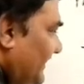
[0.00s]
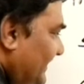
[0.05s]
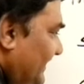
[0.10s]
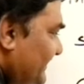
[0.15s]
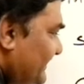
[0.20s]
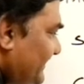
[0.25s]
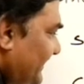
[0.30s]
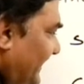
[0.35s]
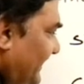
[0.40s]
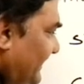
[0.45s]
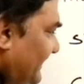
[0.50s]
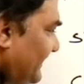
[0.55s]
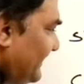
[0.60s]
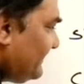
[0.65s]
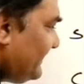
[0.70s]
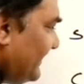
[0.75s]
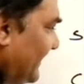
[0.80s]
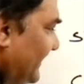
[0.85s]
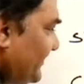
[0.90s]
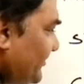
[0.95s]
Inside
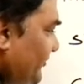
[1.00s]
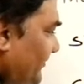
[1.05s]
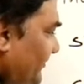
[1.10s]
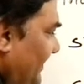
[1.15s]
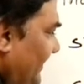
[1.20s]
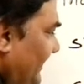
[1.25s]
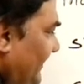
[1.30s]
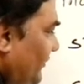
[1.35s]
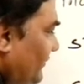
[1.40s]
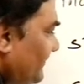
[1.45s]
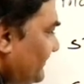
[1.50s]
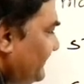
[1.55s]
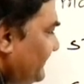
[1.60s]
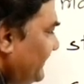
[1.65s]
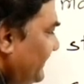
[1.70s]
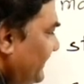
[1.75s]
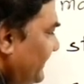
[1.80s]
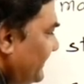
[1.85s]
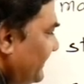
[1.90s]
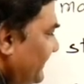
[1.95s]
this, I should write down
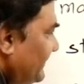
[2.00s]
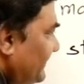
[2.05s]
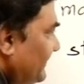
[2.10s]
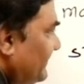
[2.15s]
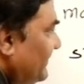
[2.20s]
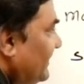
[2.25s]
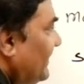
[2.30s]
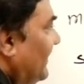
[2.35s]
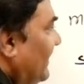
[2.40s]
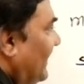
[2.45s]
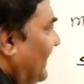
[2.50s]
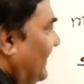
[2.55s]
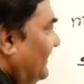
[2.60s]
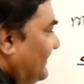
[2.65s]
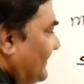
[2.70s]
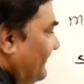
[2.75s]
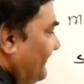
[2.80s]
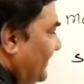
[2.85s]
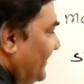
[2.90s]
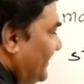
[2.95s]
scene
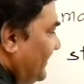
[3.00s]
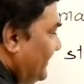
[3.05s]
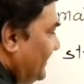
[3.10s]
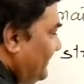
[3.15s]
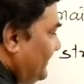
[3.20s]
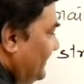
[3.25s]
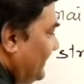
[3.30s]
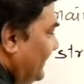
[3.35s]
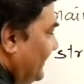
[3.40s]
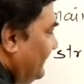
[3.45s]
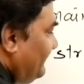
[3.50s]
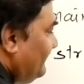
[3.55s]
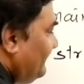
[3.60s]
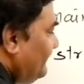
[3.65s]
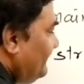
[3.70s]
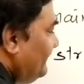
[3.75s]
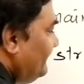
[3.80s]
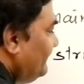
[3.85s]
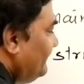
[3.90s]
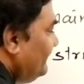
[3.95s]
and the variable
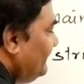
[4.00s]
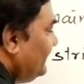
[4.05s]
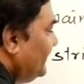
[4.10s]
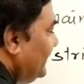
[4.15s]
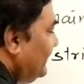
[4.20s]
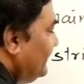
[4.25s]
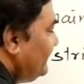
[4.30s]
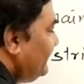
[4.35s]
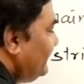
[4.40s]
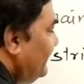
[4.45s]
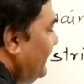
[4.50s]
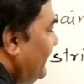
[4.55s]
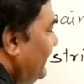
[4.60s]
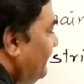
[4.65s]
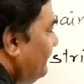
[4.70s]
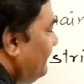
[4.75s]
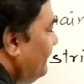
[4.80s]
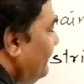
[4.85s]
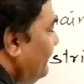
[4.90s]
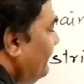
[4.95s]
name, that is
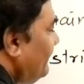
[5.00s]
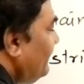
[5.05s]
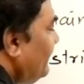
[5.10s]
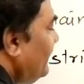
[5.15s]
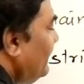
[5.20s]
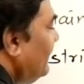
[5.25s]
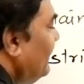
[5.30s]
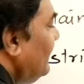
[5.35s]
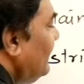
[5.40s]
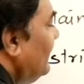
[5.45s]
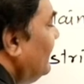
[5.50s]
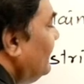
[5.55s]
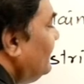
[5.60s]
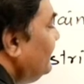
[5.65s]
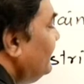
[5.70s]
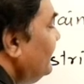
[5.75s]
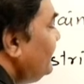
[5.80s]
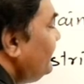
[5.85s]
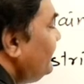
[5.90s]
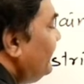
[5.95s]
name.
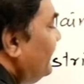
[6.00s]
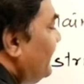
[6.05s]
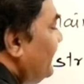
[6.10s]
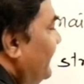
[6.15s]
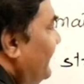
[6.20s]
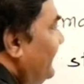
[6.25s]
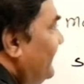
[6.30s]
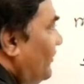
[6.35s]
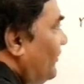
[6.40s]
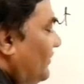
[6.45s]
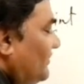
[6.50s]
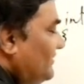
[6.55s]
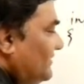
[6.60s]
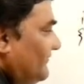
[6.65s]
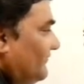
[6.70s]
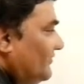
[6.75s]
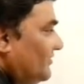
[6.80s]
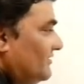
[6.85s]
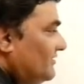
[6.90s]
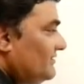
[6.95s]
This will read all
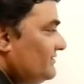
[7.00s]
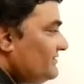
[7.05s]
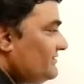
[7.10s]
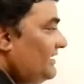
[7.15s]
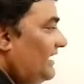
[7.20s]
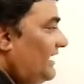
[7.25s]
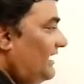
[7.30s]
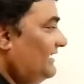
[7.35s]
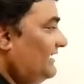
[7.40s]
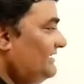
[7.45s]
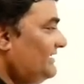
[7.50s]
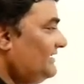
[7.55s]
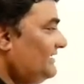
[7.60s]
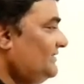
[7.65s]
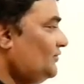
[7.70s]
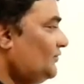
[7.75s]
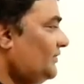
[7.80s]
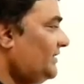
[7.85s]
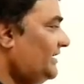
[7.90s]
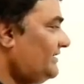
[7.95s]
the words
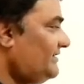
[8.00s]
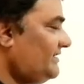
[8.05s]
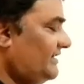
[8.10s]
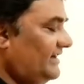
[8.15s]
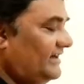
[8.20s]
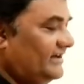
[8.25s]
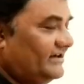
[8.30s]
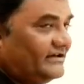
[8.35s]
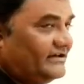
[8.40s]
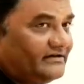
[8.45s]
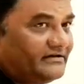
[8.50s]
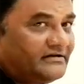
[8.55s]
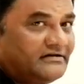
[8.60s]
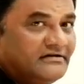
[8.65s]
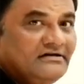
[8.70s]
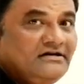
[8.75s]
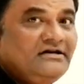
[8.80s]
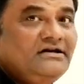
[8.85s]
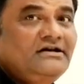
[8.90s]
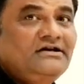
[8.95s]
until you hit enter.
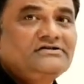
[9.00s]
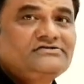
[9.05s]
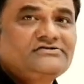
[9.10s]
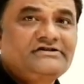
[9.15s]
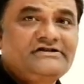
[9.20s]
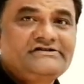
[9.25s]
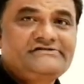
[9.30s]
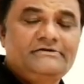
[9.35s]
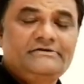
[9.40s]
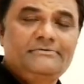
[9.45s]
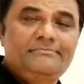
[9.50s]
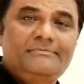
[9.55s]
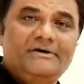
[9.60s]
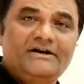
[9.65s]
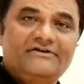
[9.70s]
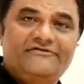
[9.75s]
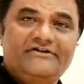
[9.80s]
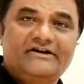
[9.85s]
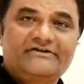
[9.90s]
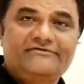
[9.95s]
So this will be
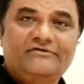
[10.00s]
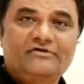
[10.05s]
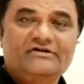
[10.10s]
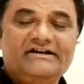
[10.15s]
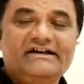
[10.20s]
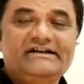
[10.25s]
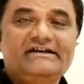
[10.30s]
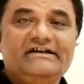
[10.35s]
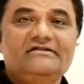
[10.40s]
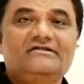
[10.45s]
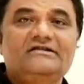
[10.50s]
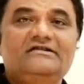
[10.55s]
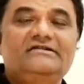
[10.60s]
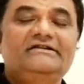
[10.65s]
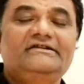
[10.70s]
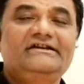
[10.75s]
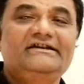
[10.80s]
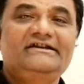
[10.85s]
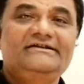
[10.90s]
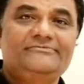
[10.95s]
perfect for taking the
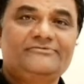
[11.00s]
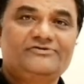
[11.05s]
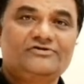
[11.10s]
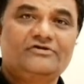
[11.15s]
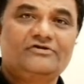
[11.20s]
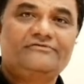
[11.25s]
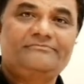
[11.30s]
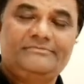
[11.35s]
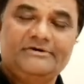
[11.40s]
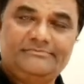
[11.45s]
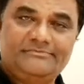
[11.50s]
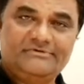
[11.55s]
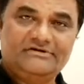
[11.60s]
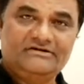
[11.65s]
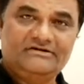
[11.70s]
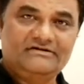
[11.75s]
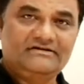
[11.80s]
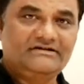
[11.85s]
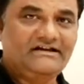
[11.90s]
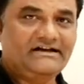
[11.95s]
names of
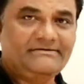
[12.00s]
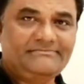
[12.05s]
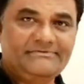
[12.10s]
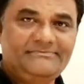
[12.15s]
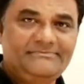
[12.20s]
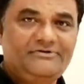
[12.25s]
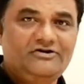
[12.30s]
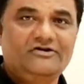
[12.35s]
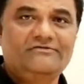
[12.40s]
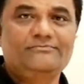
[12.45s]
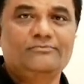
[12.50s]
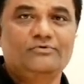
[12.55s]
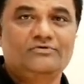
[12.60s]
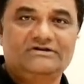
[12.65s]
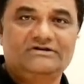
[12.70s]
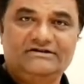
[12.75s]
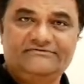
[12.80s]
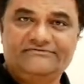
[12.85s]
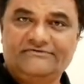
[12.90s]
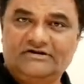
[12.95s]
people that may be of
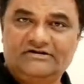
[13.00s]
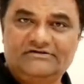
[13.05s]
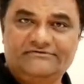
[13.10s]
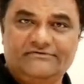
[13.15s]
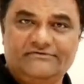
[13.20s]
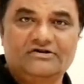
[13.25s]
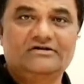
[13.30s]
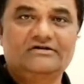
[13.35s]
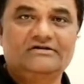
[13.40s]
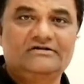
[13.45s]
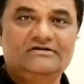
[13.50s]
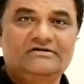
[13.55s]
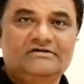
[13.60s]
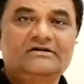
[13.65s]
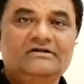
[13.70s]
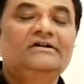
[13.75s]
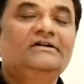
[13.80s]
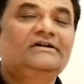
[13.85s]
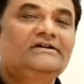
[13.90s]
more than one word.